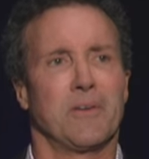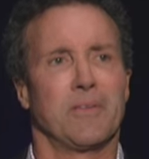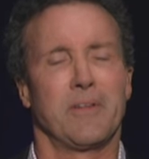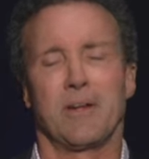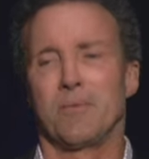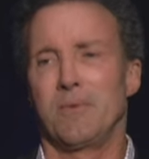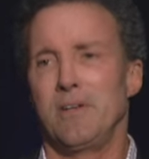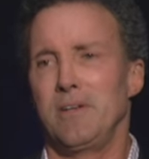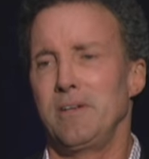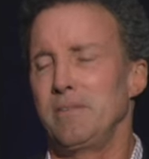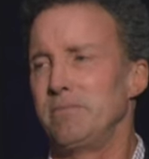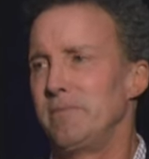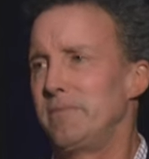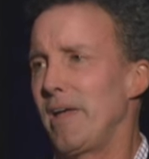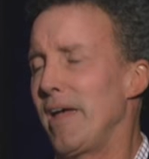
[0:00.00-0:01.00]
that
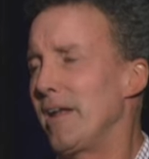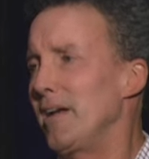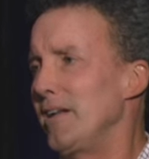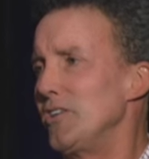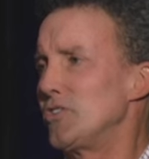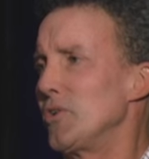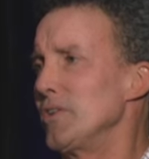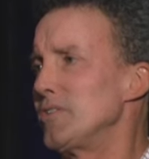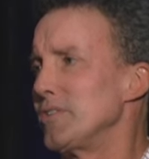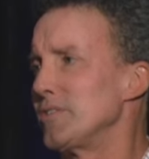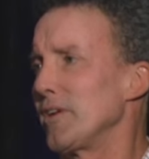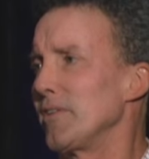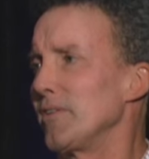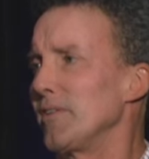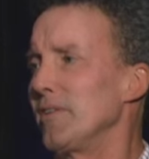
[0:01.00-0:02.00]
we had any choices
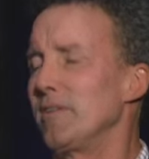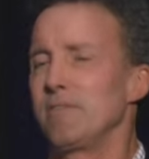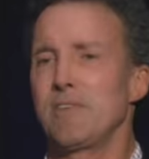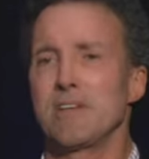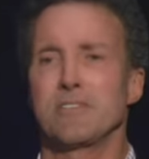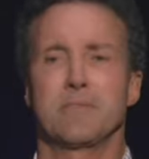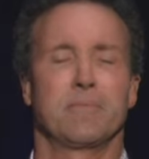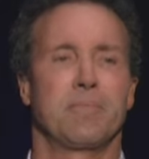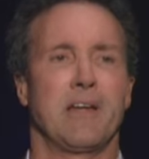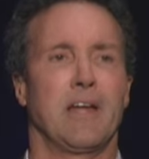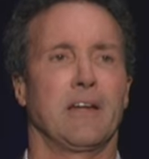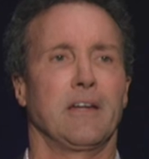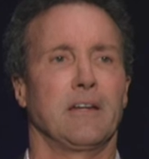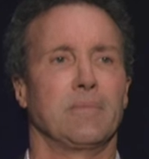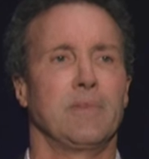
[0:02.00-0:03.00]
other than investment banking,